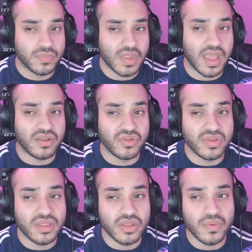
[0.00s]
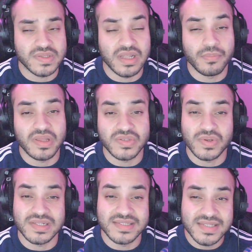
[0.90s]
And due to the US not being so
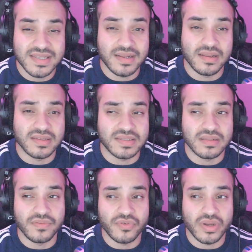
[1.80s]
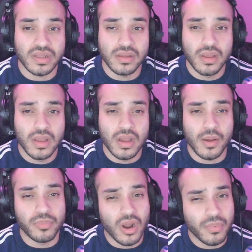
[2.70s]
consistent in its delivery, a
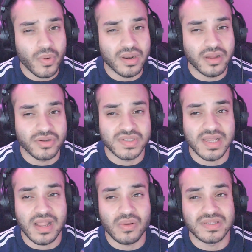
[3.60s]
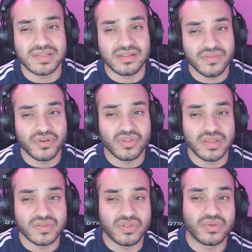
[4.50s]
proper way to understand how it's delivered
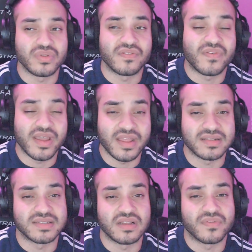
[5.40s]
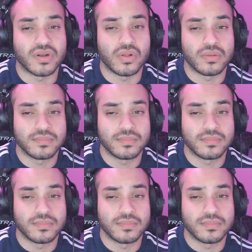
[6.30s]
is through the financing of it all.